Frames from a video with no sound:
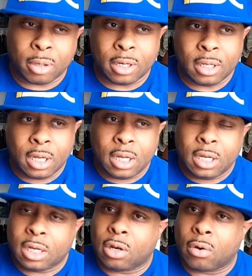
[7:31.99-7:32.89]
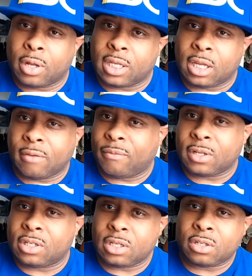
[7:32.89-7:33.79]
But
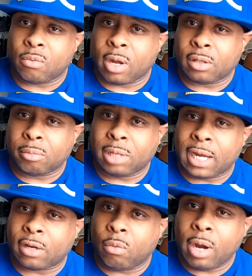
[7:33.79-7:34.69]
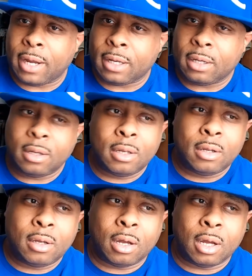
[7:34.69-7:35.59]
if it's just a regular black and white,
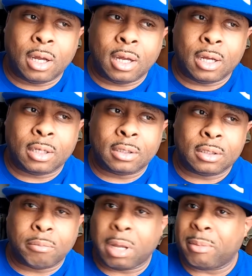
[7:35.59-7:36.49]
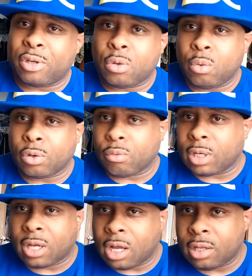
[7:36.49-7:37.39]
maybe 2 or
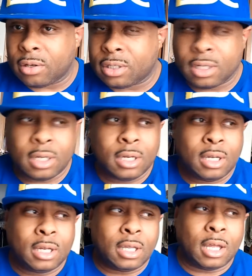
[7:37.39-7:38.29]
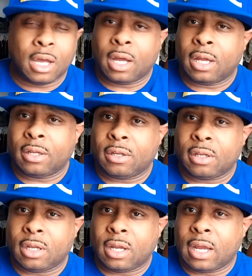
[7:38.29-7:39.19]
3 colors,
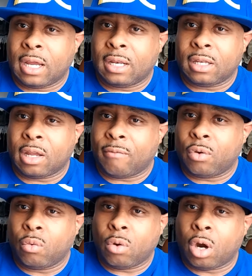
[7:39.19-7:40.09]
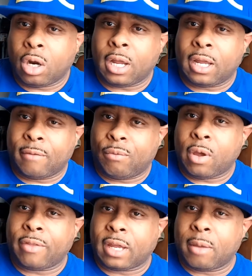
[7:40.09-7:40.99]
and if you
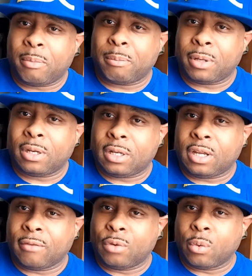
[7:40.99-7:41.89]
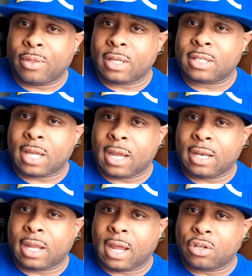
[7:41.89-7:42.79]
have the capability of doing this
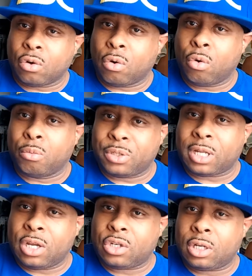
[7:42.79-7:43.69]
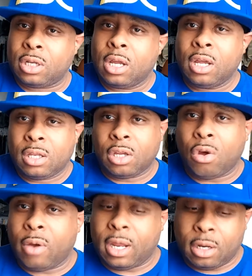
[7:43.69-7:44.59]
at your home station,
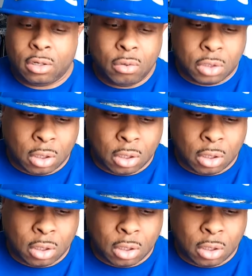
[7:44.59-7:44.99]
then go ahead and do